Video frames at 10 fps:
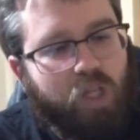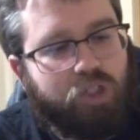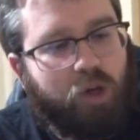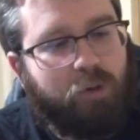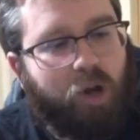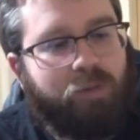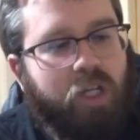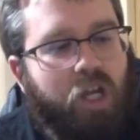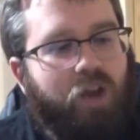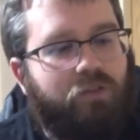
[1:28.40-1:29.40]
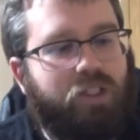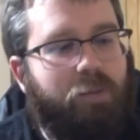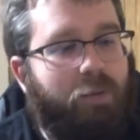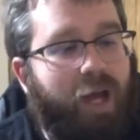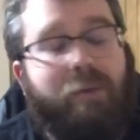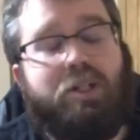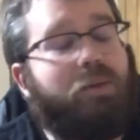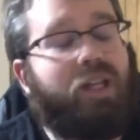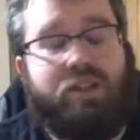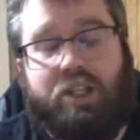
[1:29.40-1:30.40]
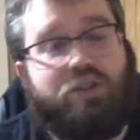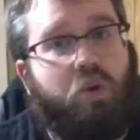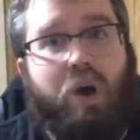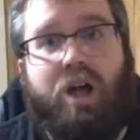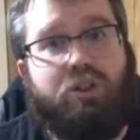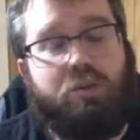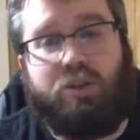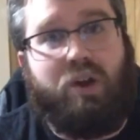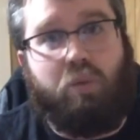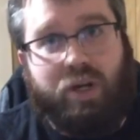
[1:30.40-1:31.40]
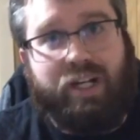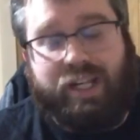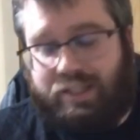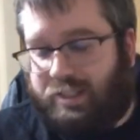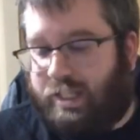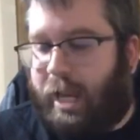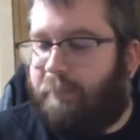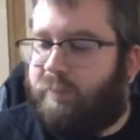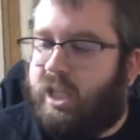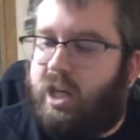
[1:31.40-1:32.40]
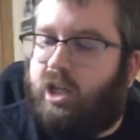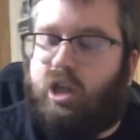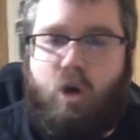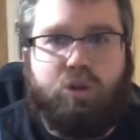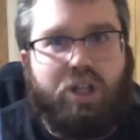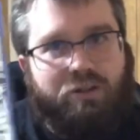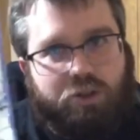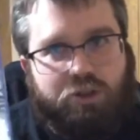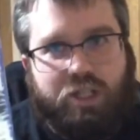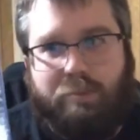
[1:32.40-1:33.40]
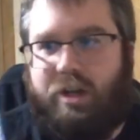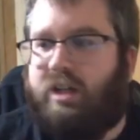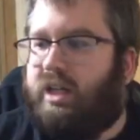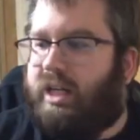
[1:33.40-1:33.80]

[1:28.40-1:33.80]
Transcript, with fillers: So here we go. First game up. I've been talking about this for a while in terms of I wanted to get this game, Ghost of Tsushima.